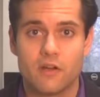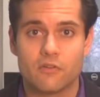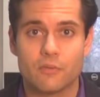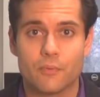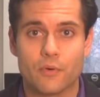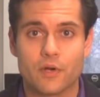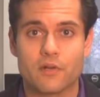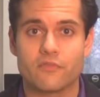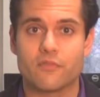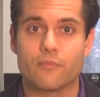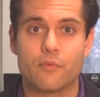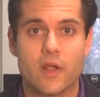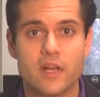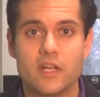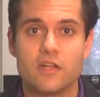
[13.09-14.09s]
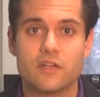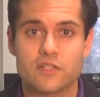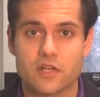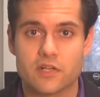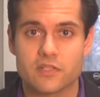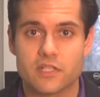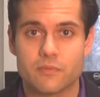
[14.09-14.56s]
reporting from rainy New
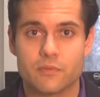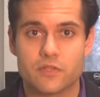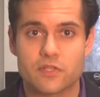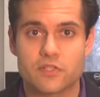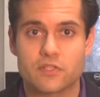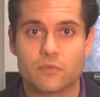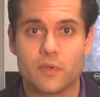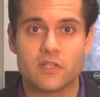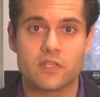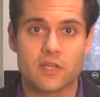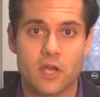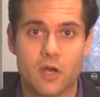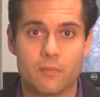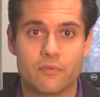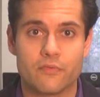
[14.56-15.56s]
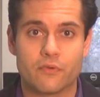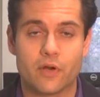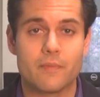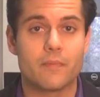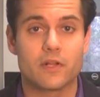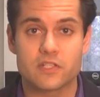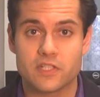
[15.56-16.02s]
Jersey, with just a week to go
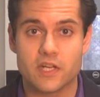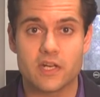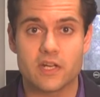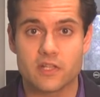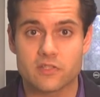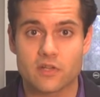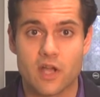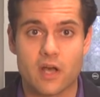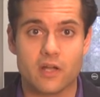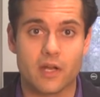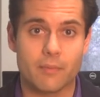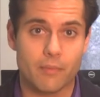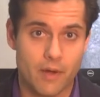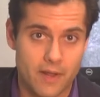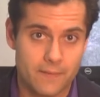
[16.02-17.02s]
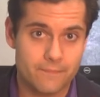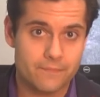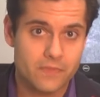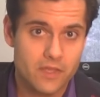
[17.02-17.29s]
before a much-needed Easter holiday break.